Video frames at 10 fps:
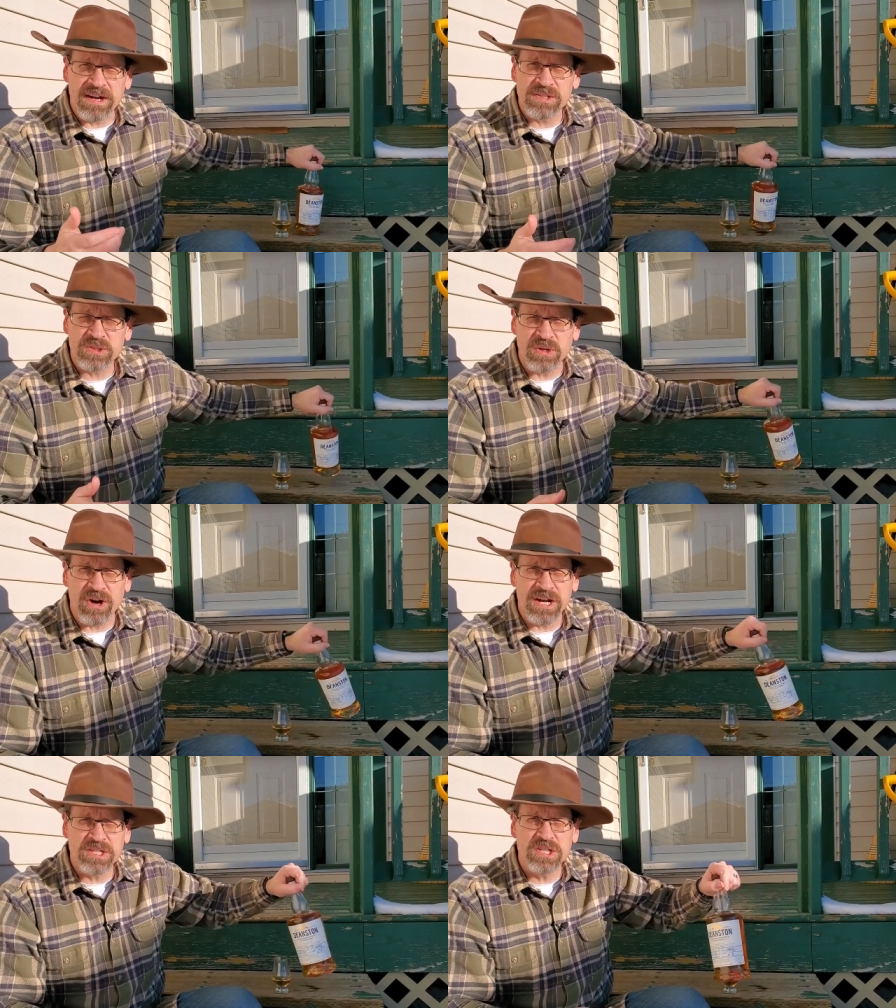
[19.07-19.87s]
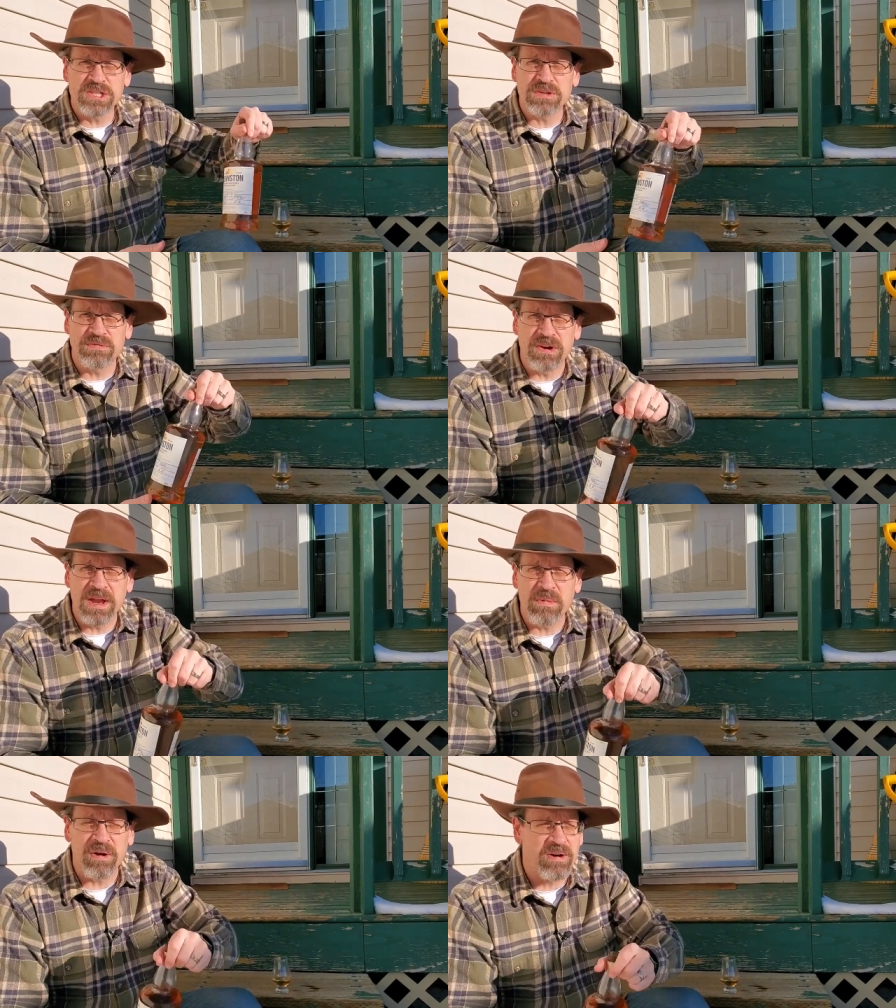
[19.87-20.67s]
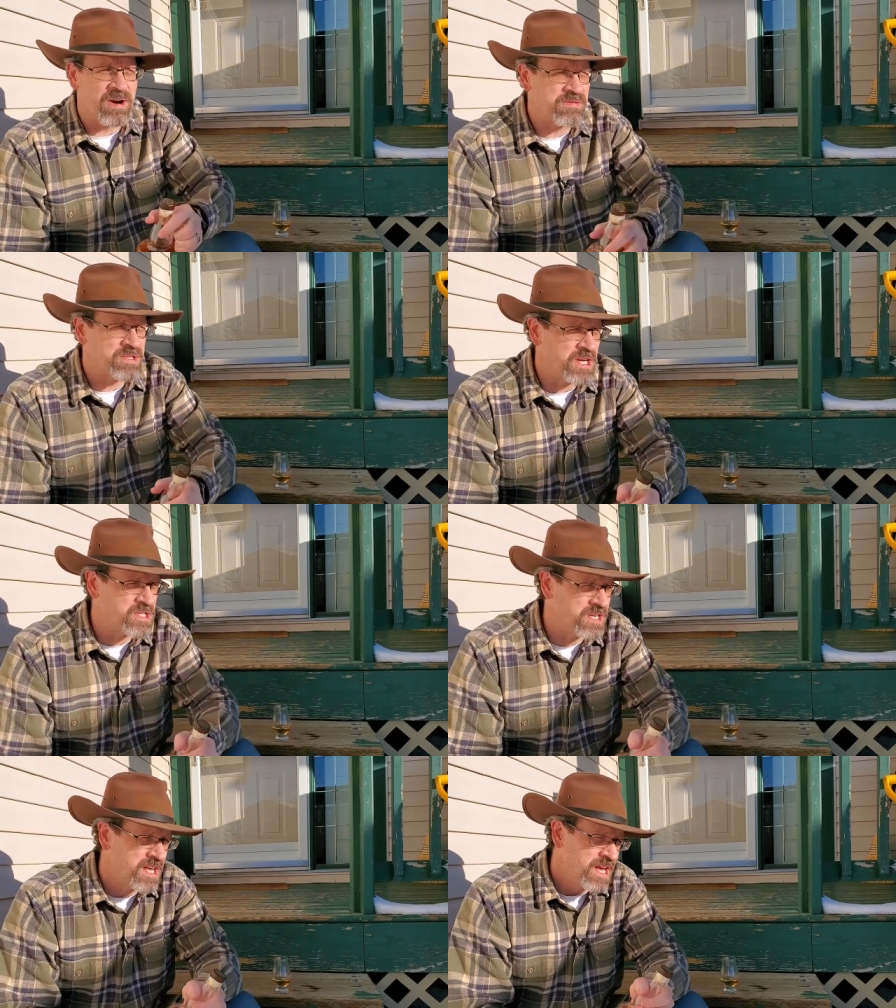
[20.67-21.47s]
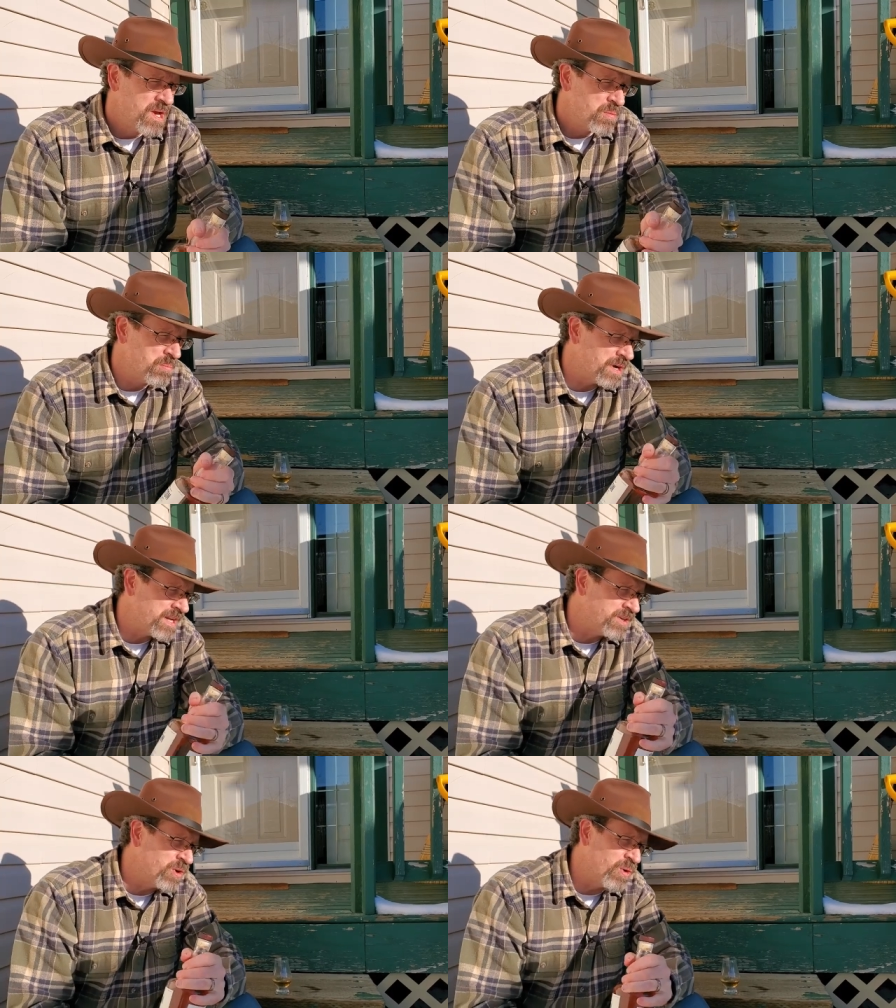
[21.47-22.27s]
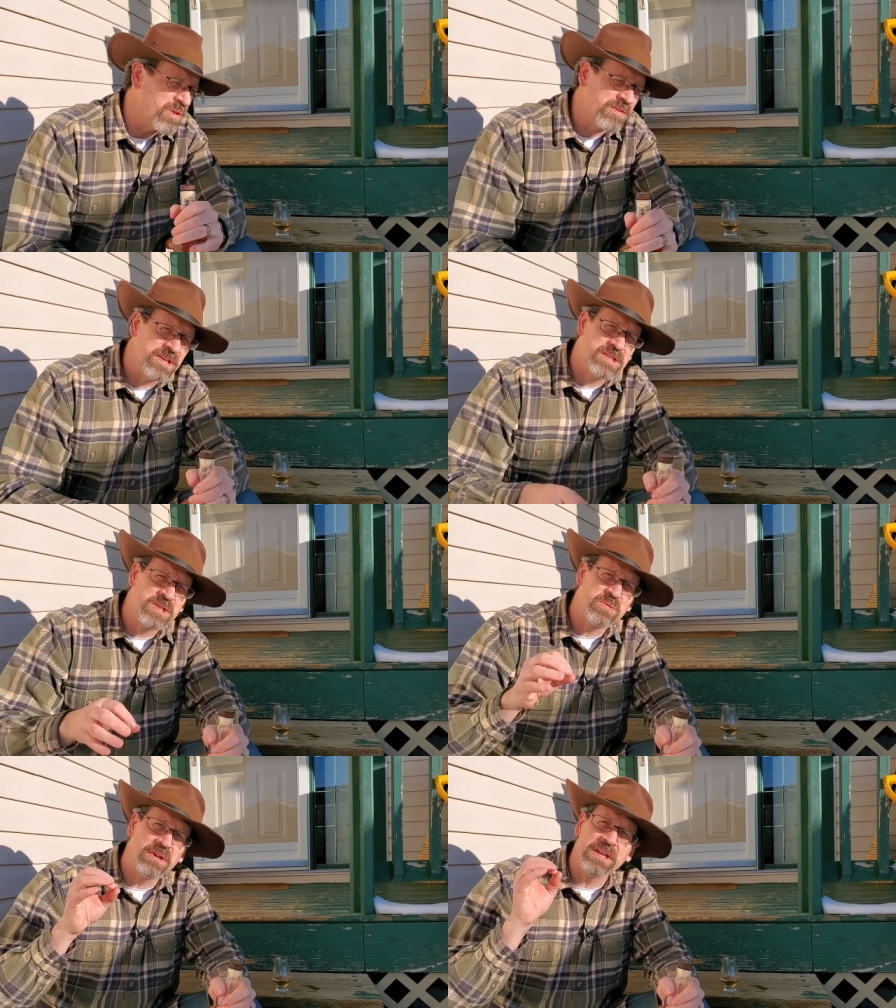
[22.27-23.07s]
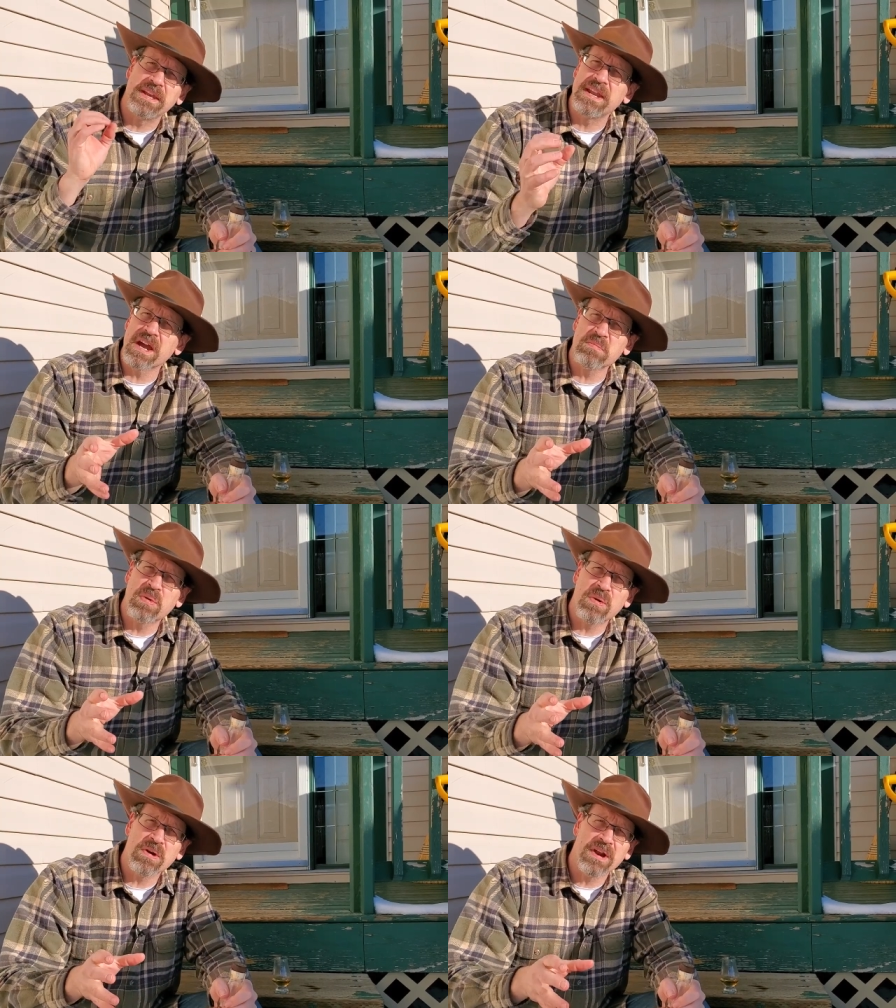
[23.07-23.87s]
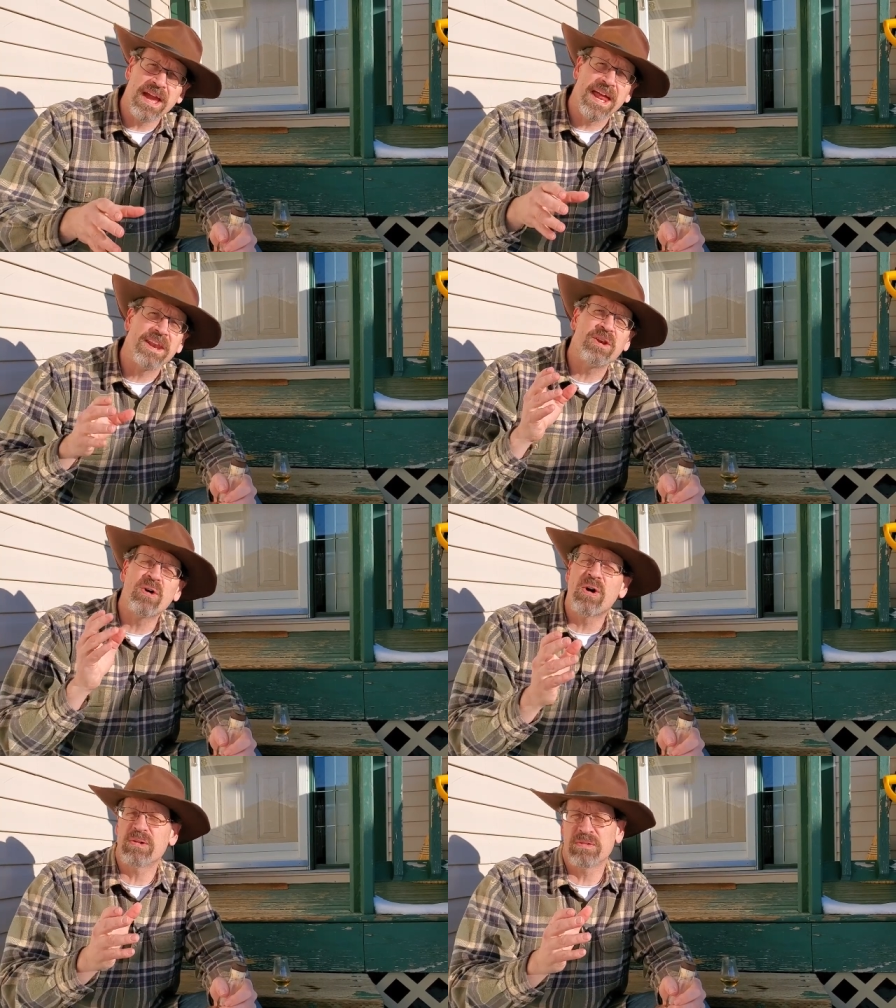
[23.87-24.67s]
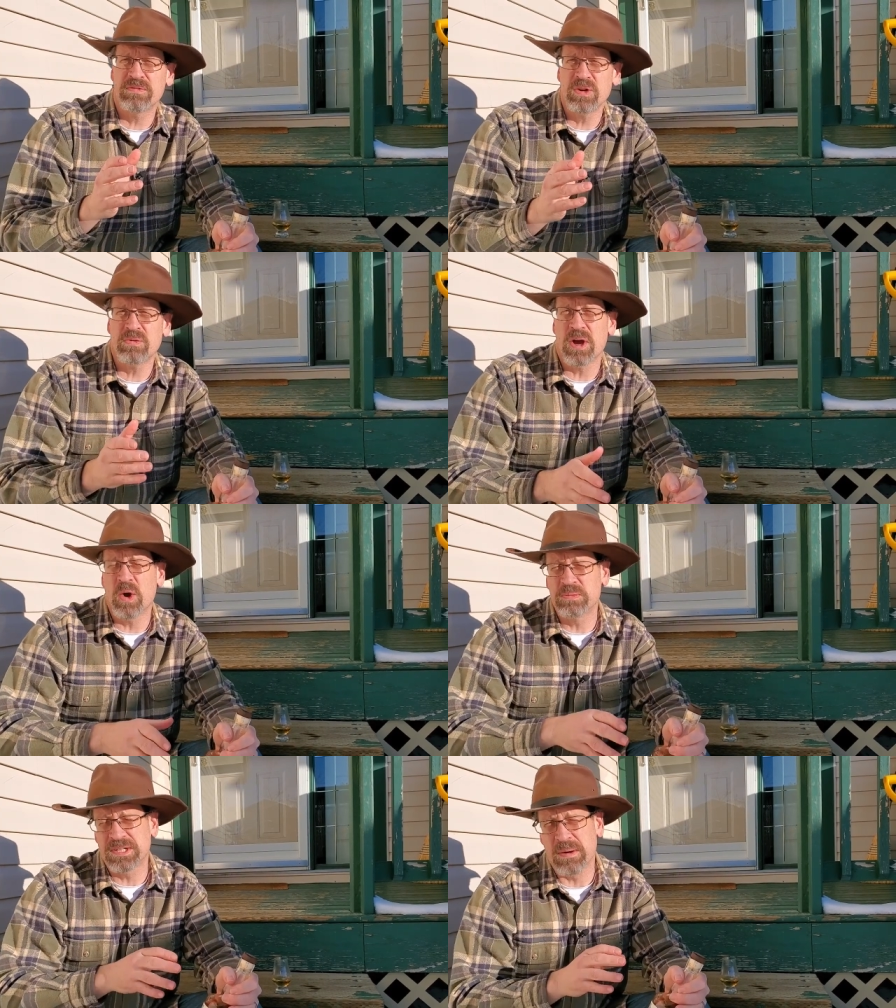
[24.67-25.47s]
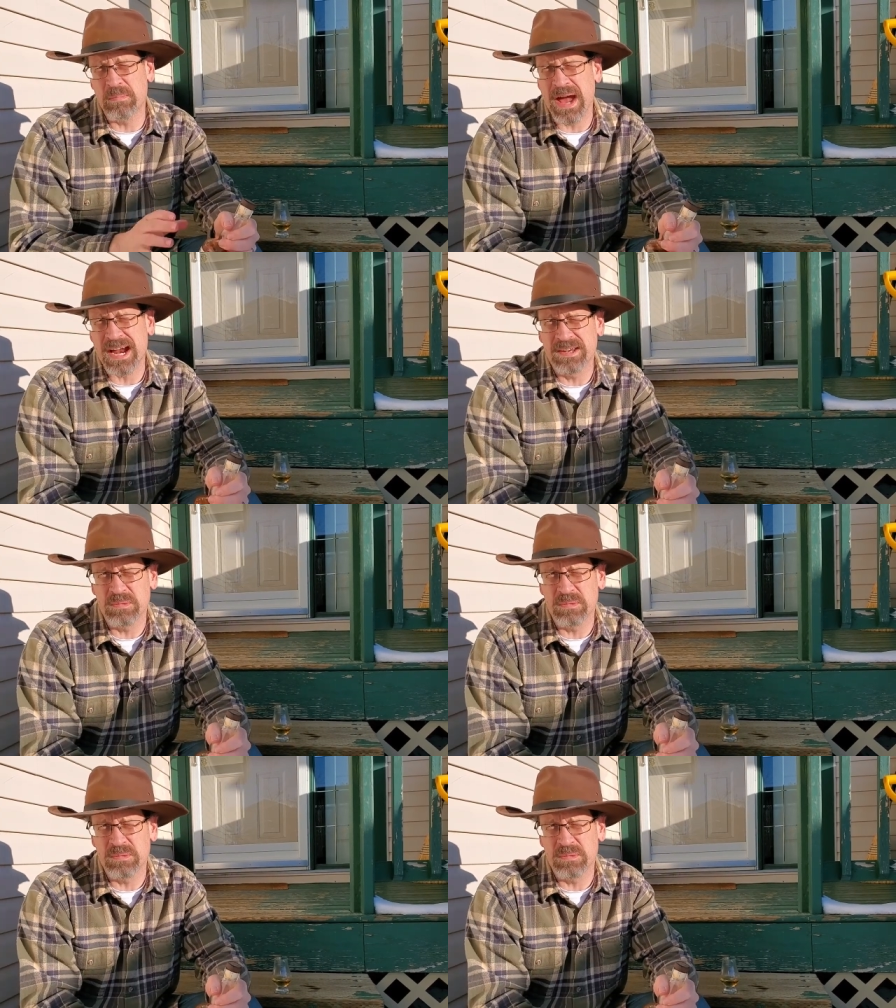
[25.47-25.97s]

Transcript: a scotch just to frame our conversation, but know that this is really a neck pour and not a review. I hope to come back to